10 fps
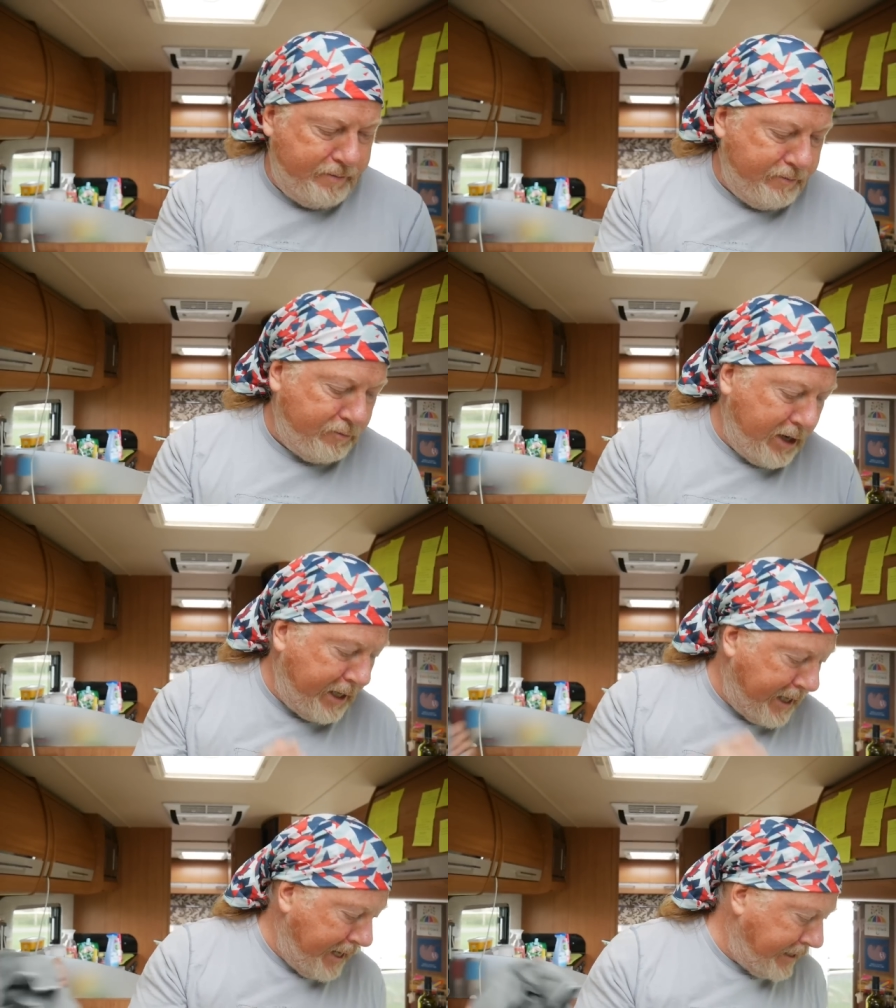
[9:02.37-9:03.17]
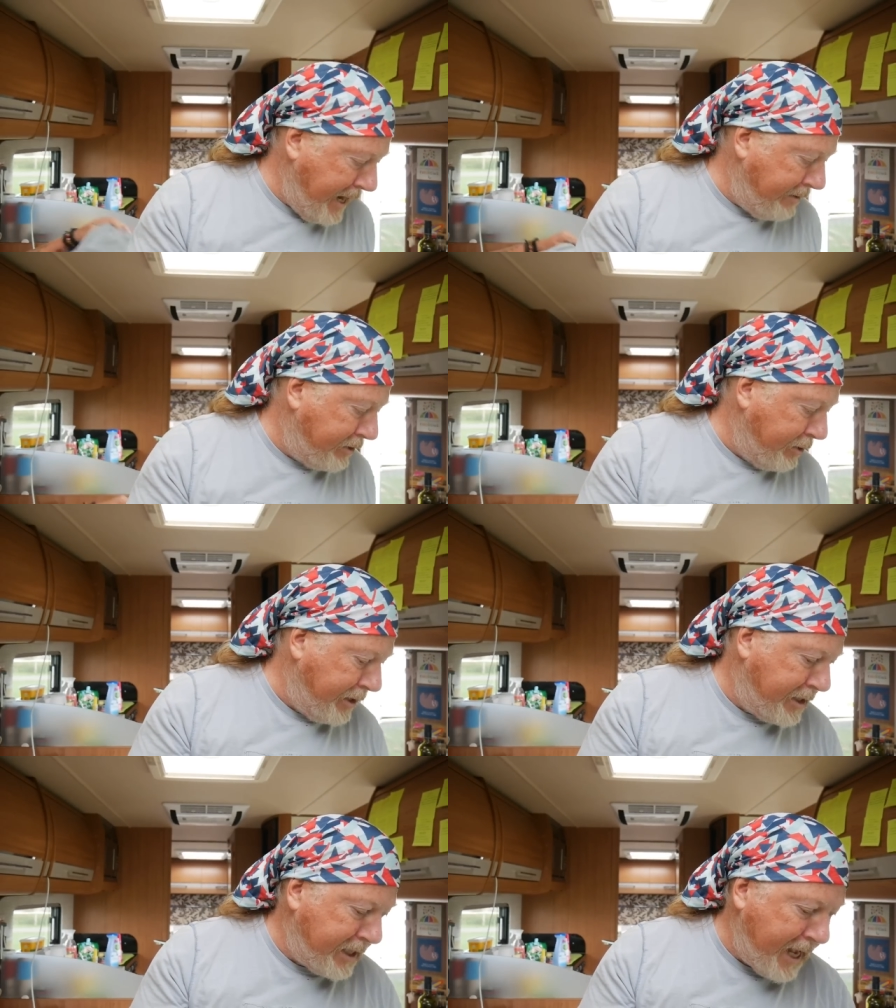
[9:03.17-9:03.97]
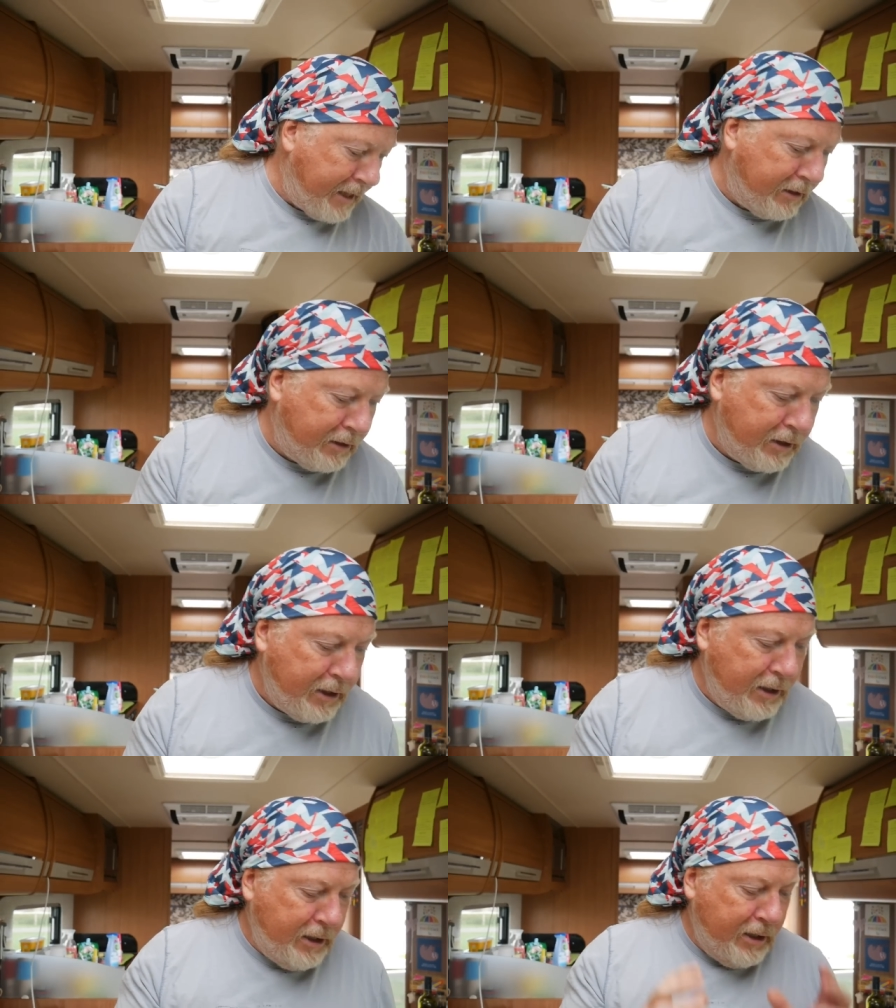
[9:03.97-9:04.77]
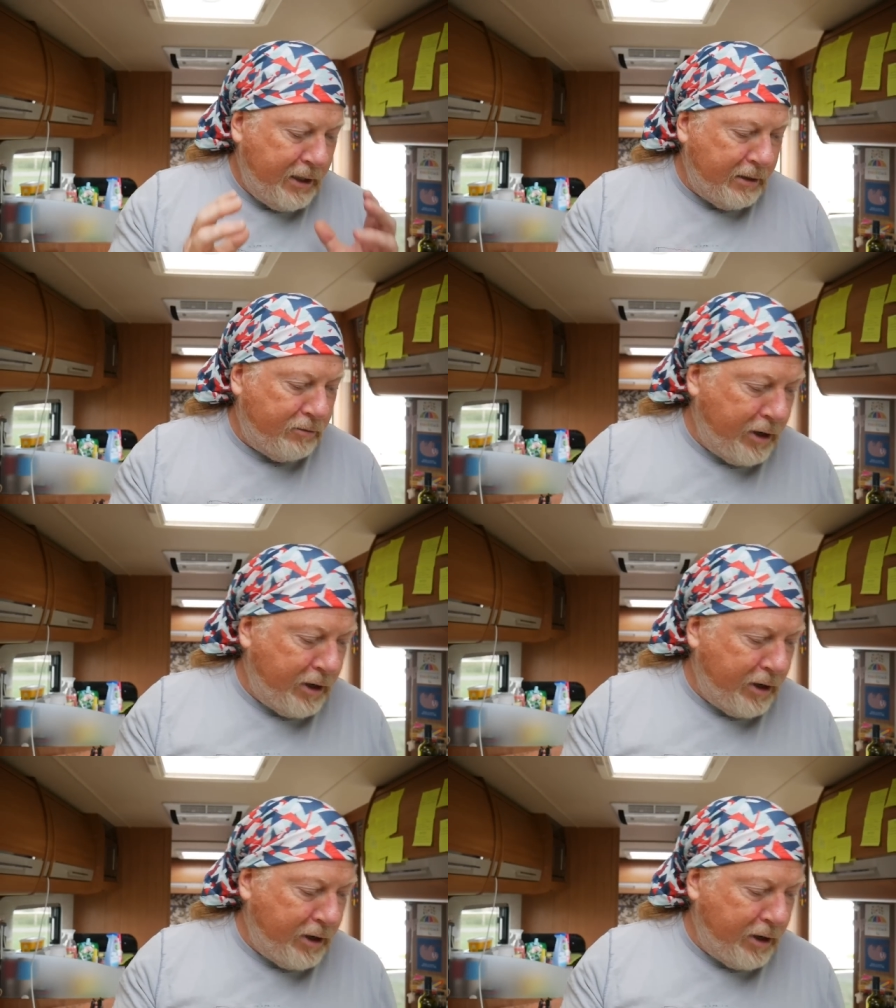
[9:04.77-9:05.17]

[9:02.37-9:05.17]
really get down to and sell and